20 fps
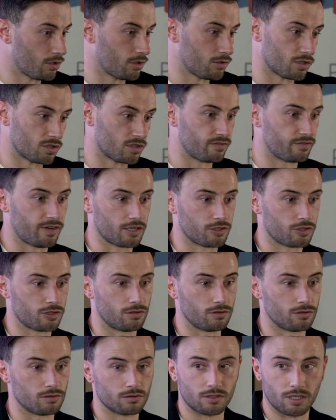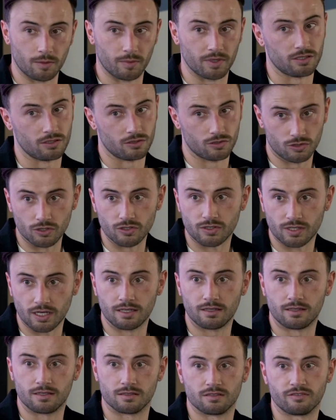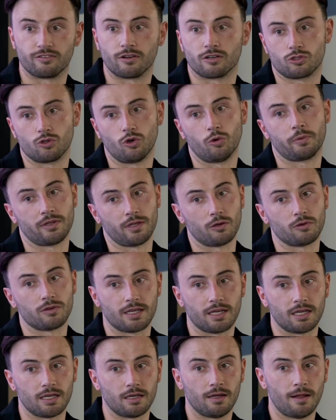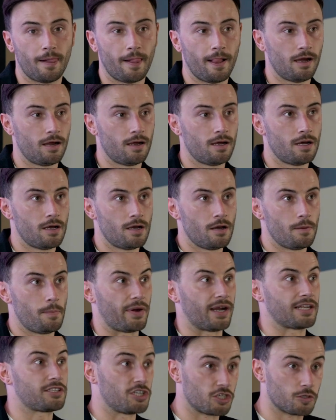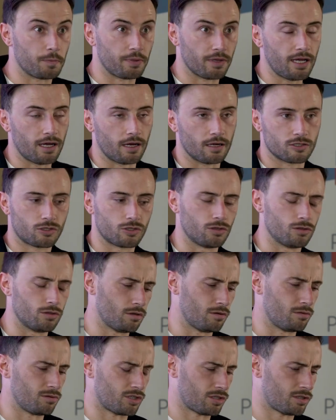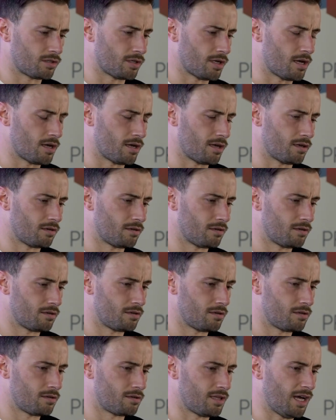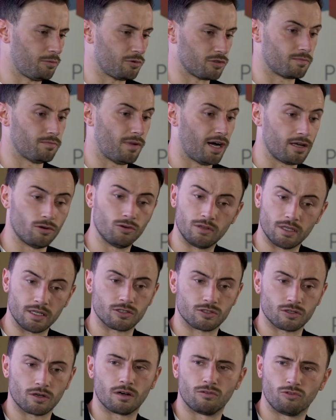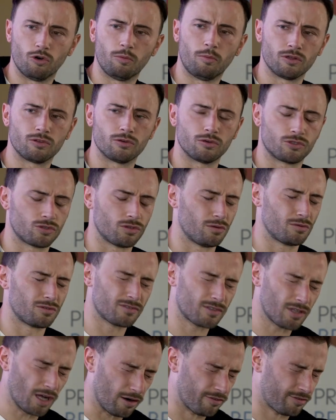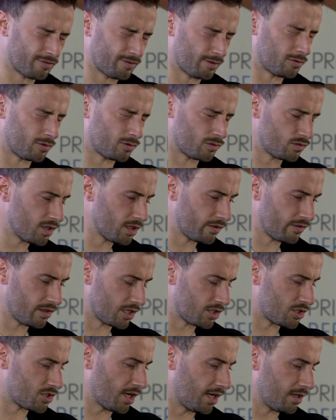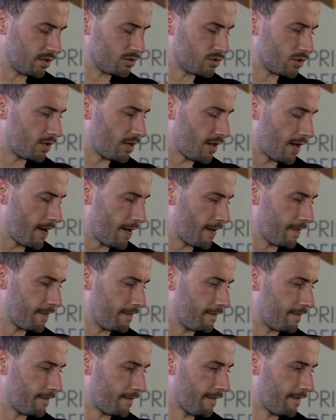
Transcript: Justin Fashanu committed suicide as the first open-out gay British player. So it was, that was my only sort of role model. So it was tough. It was really, really challenging. And